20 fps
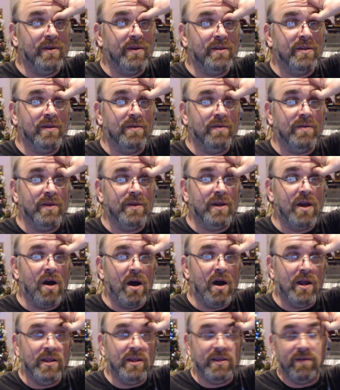because the
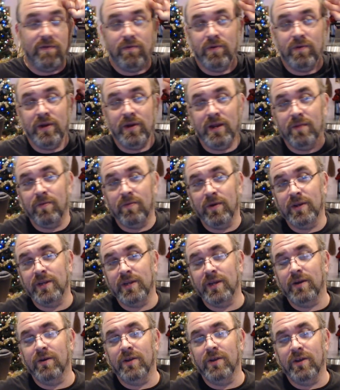cons of 3D
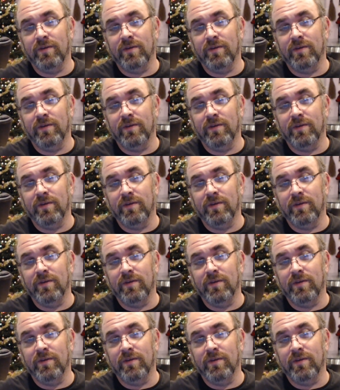printing or